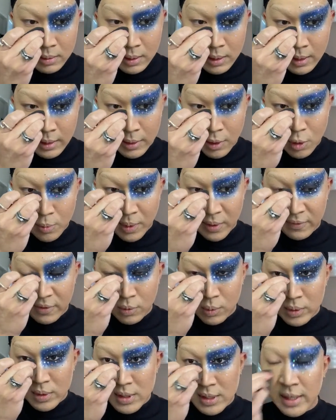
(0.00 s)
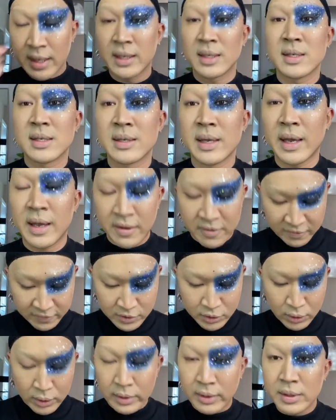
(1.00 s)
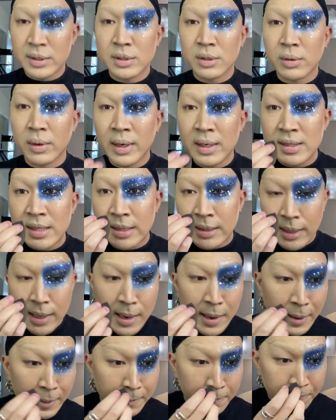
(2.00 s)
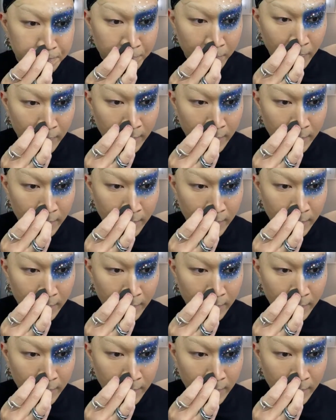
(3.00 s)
I hope everyone's staying safe during this crazy time.